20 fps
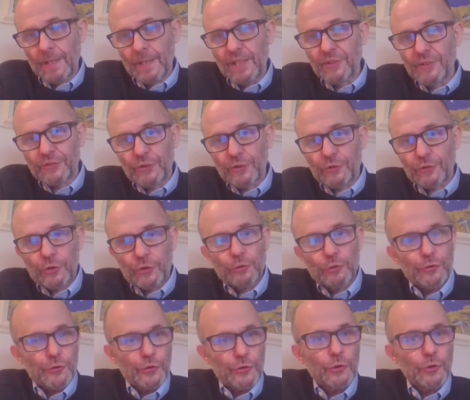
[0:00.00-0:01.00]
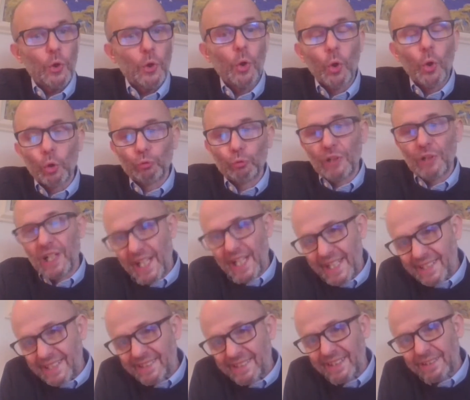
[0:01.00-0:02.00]
institution or
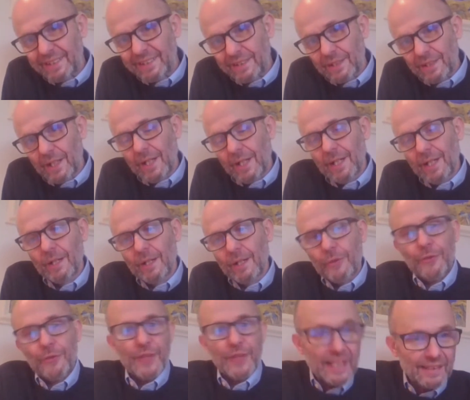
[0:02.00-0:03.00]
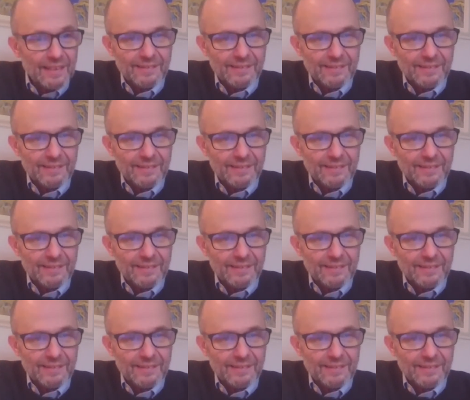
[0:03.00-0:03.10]
related think